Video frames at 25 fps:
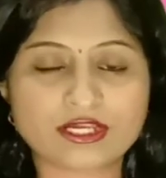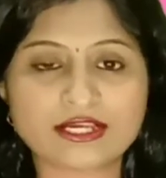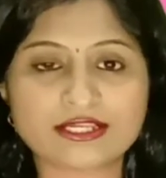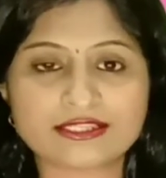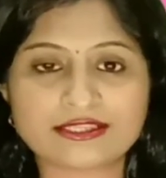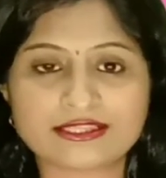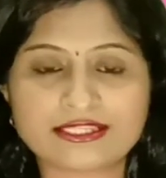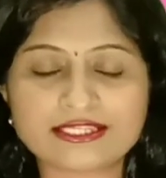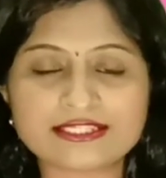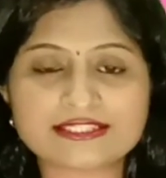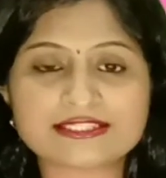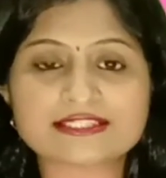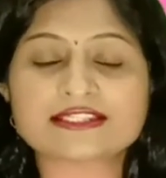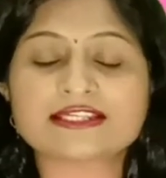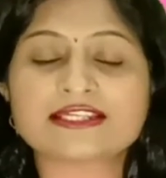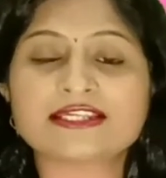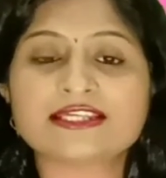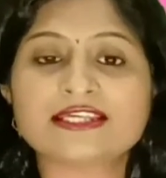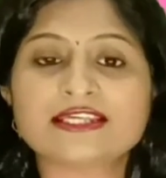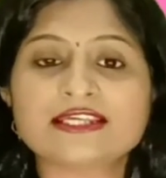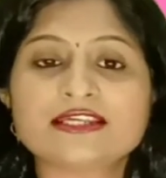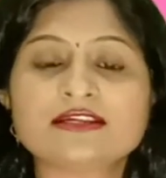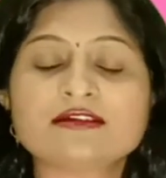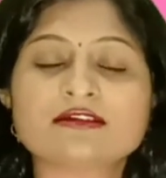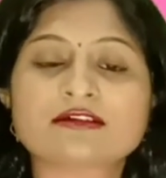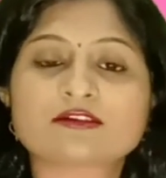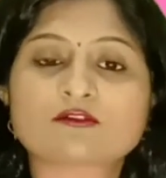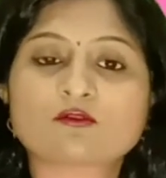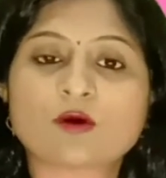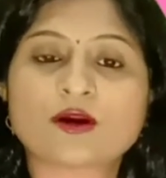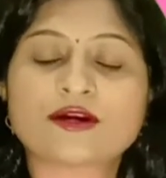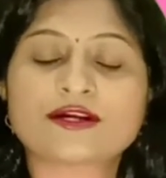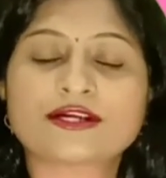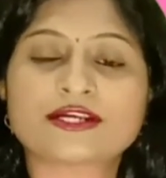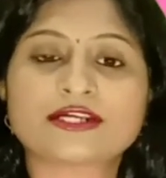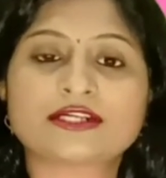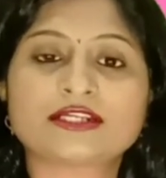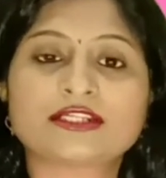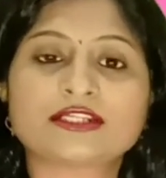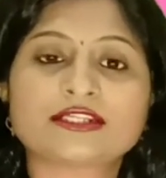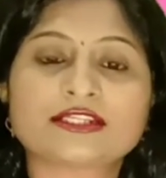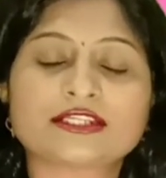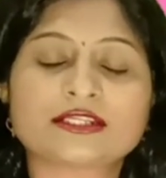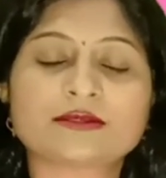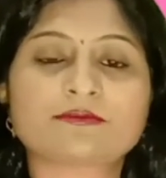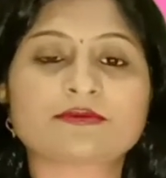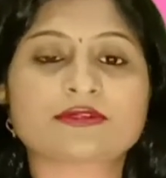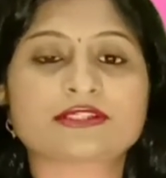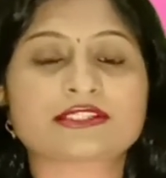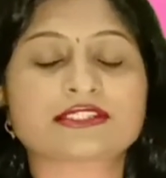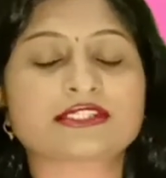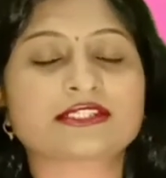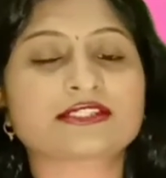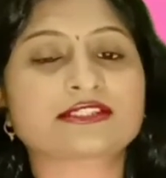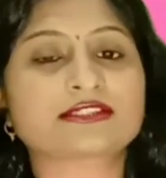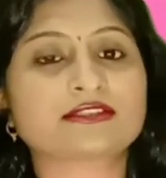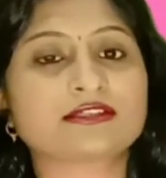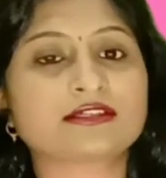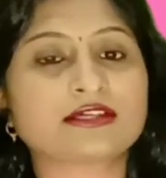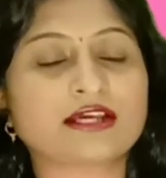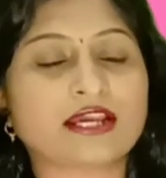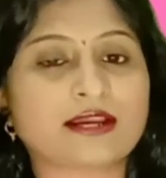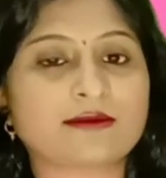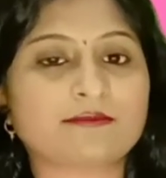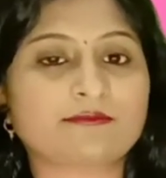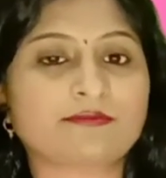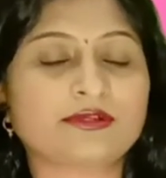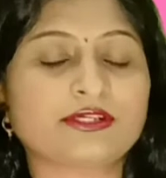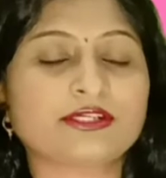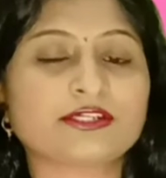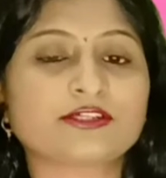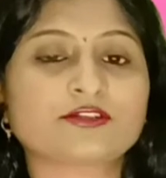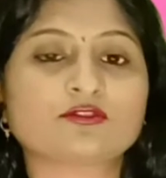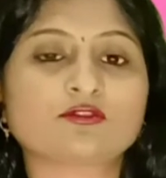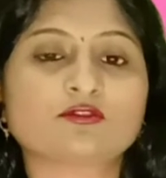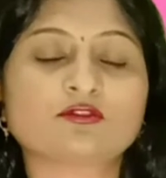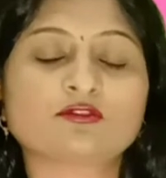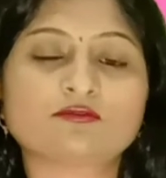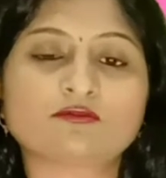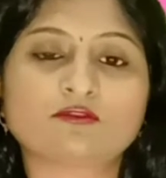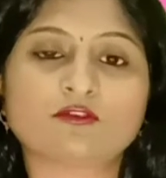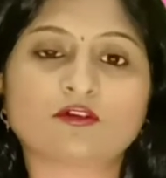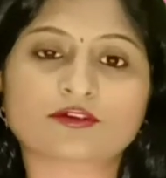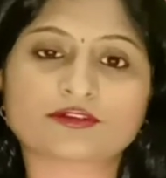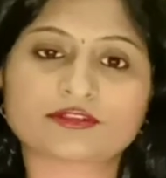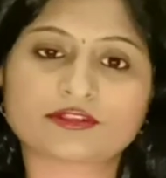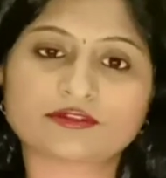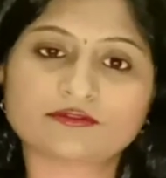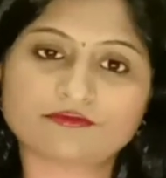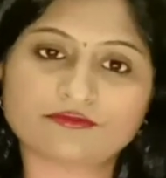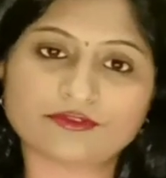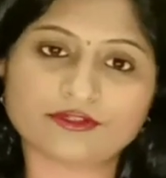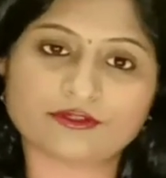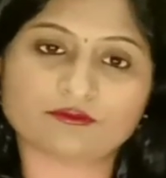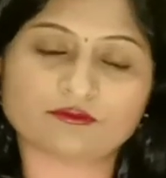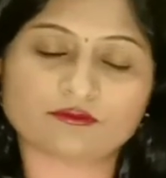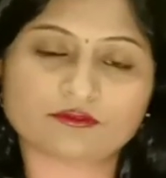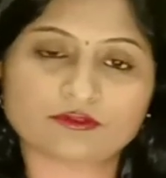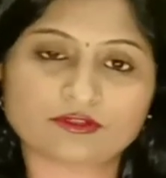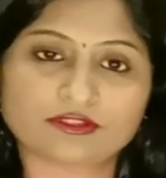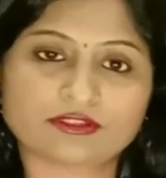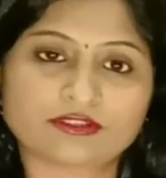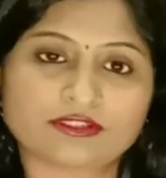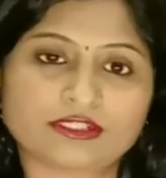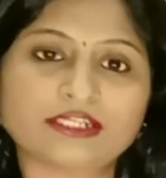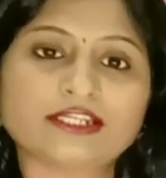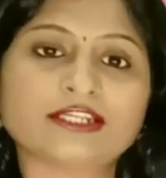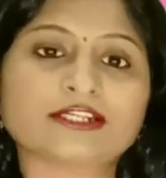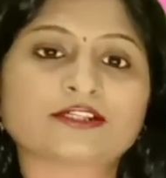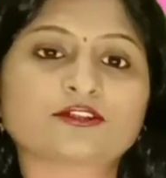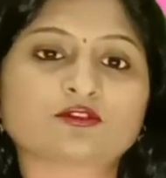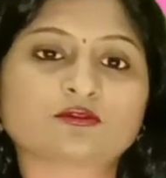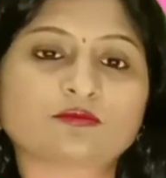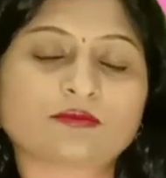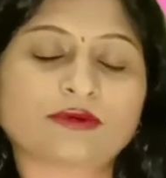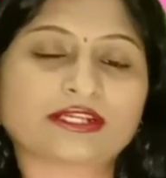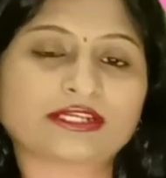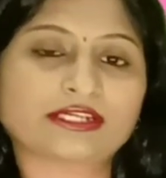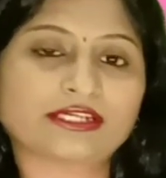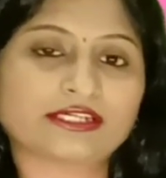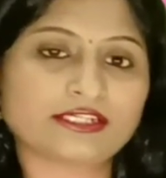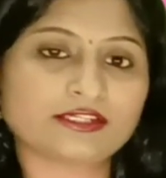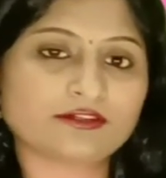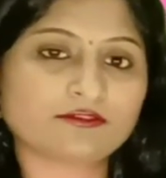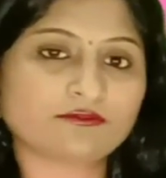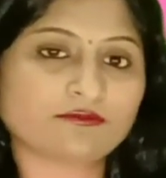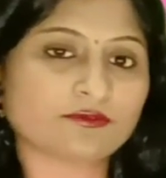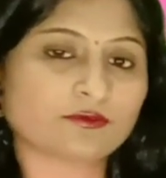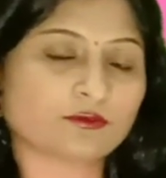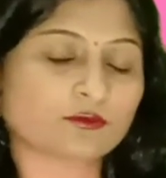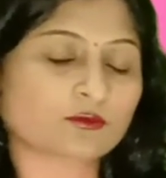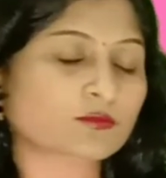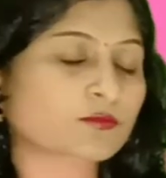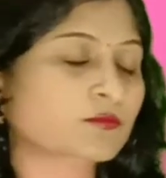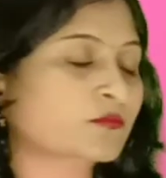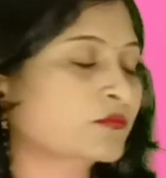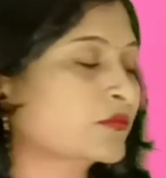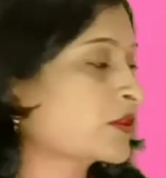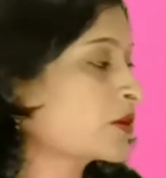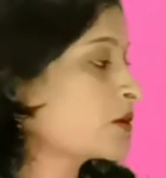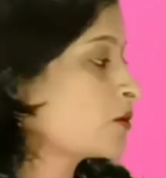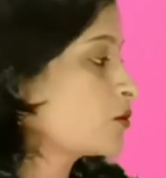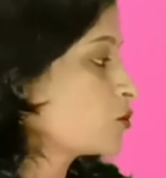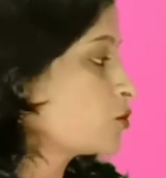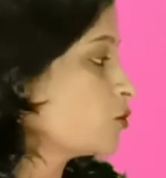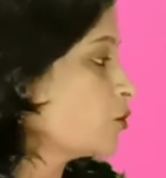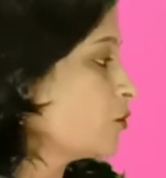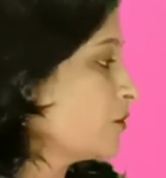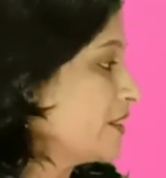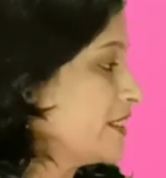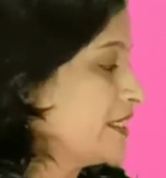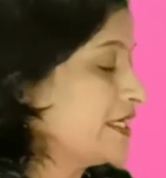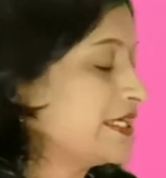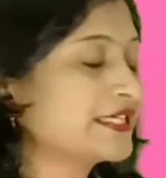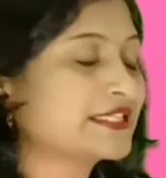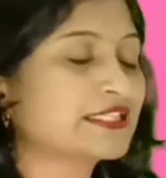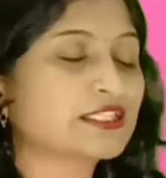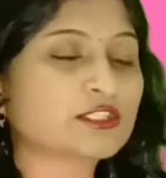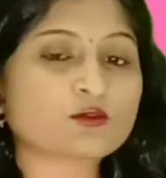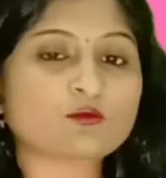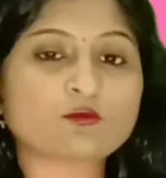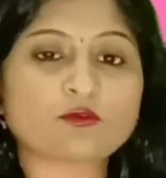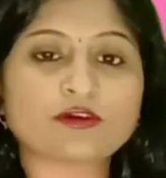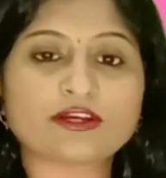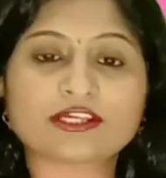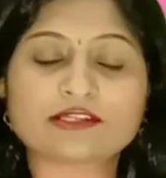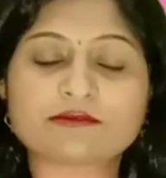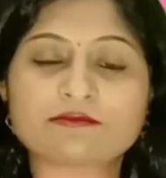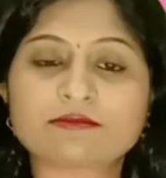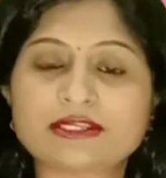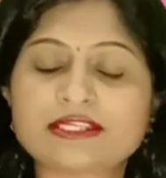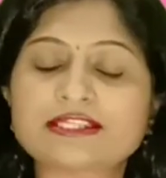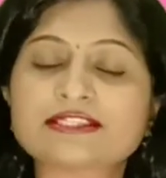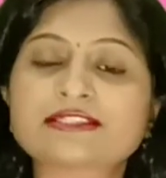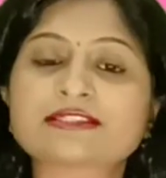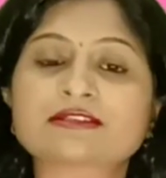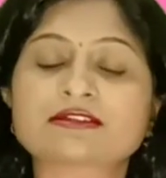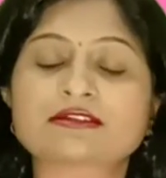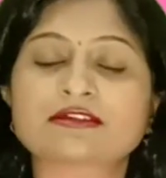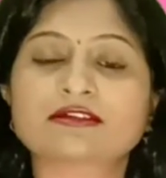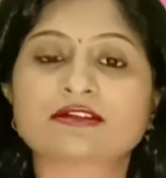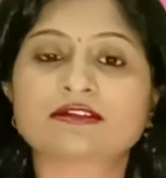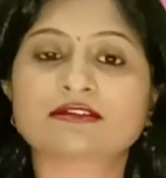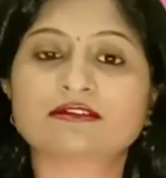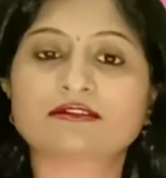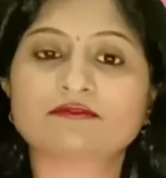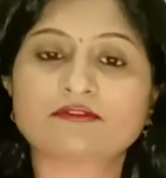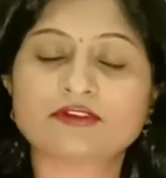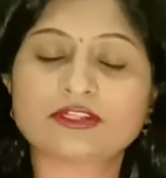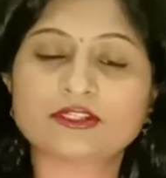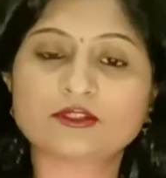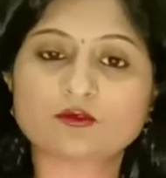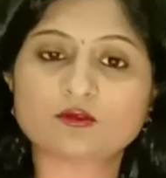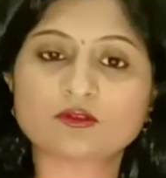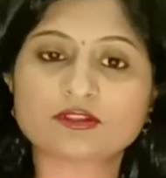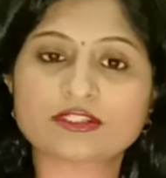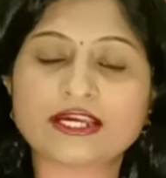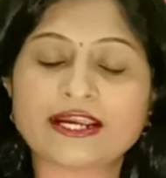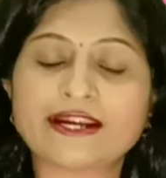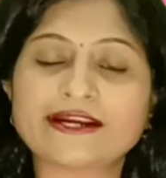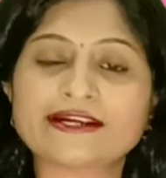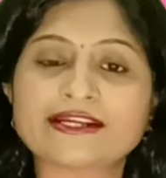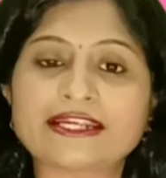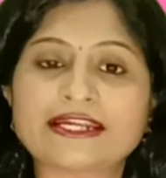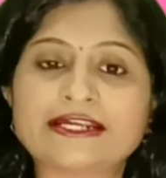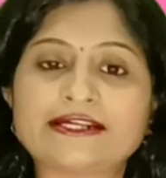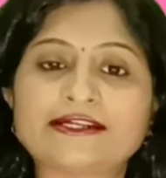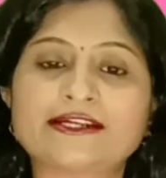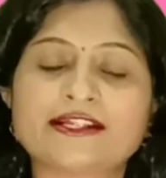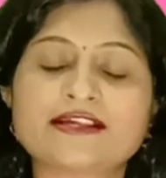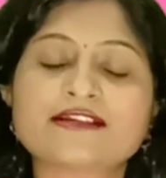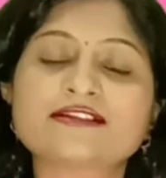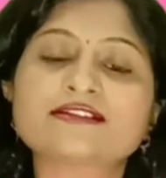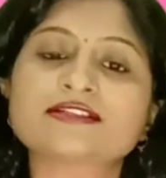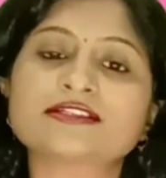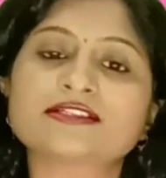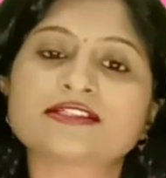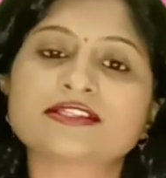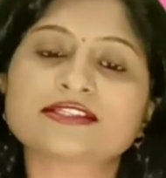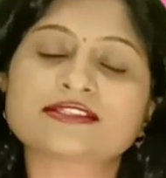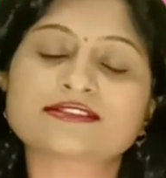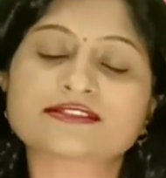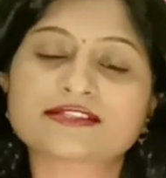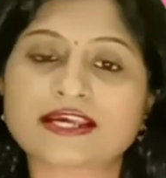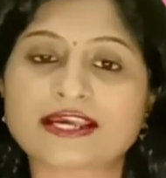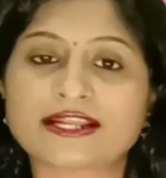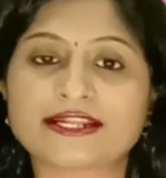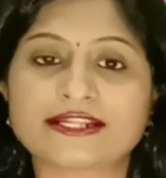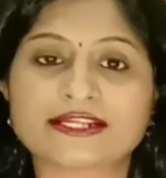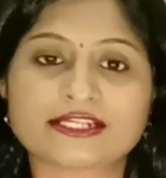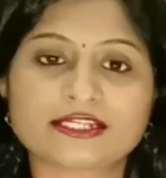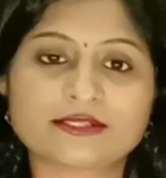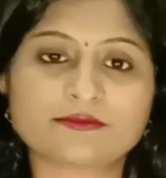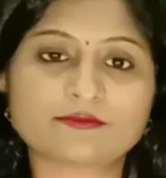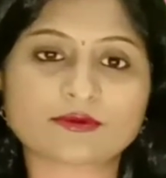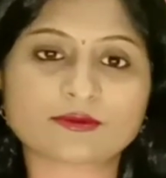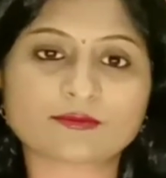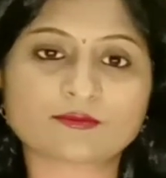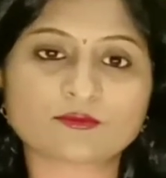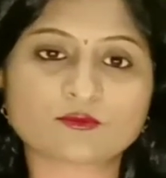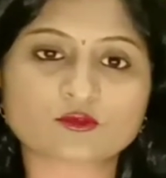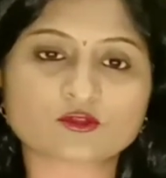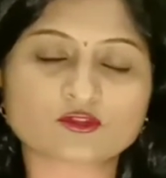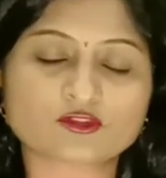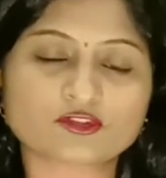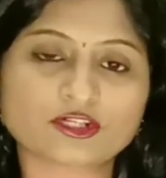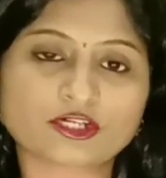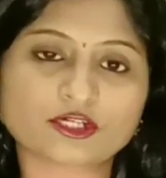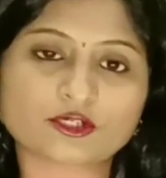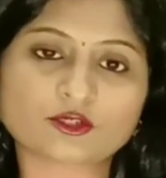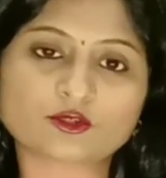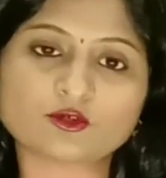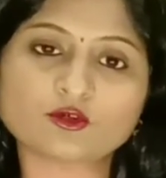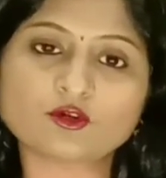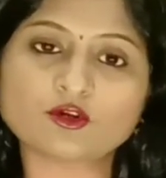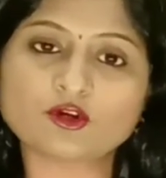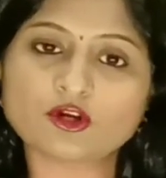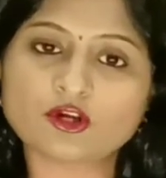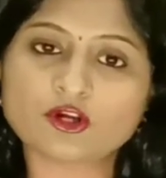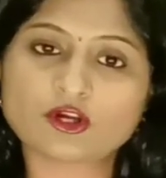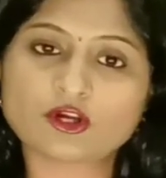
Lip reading: This E quantity represents the amplitude for the wave, electromagnetic wave. So E square means, we know that intensity is directly proportional to